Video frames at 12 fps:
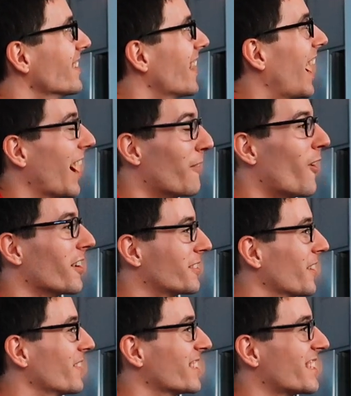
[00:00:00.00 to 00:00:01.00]
I walked
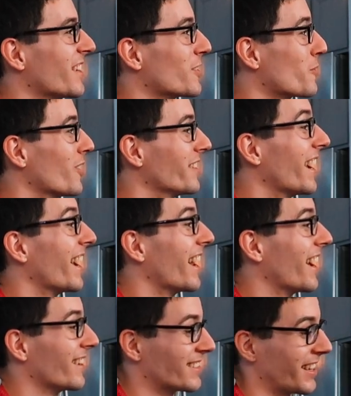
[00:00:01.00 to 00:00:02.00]
up the stairs one day and
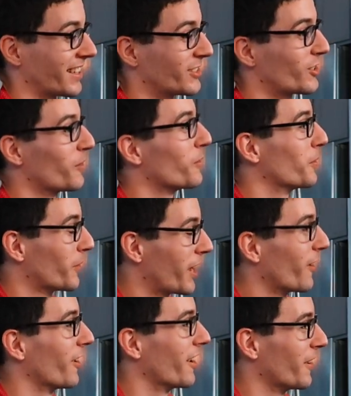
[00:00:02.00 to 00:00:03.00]
I was like, someone
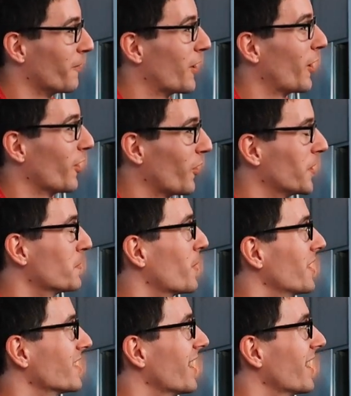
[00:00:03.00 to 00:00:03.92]
carried a very large present.